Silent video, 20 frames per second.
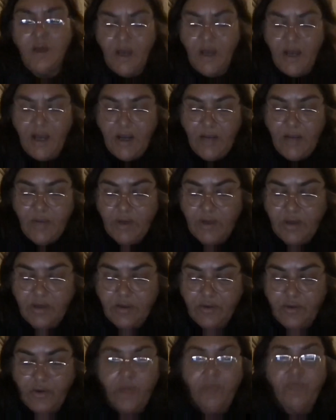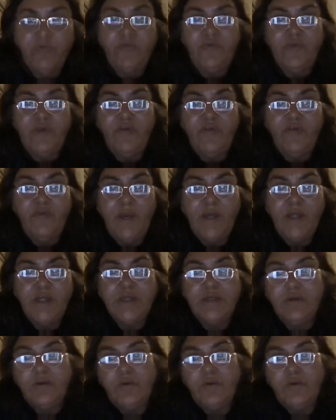in terms of defamation